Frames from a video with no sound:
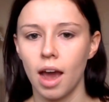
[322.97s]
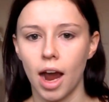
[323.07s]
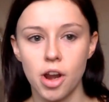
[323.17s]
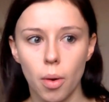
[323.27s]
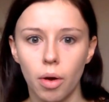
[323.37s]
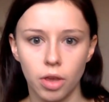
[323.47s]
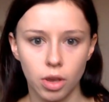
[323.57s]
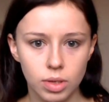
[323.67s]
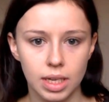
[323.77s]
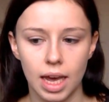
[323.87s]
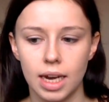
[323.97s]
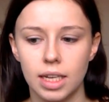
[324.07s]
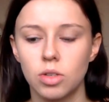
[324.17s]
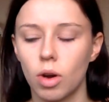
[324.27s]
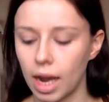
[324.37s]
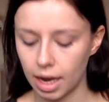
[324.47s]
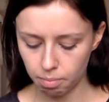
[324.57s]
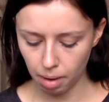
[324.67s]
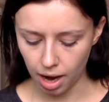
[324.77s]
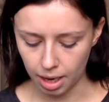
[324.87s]
I know I'll use it, and it's not like
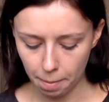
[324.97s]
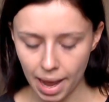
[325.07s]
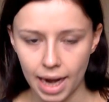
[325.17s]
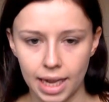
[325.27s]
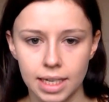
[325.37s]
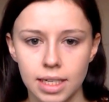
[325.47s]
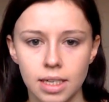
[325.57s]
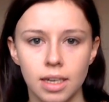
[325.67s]
buying a palette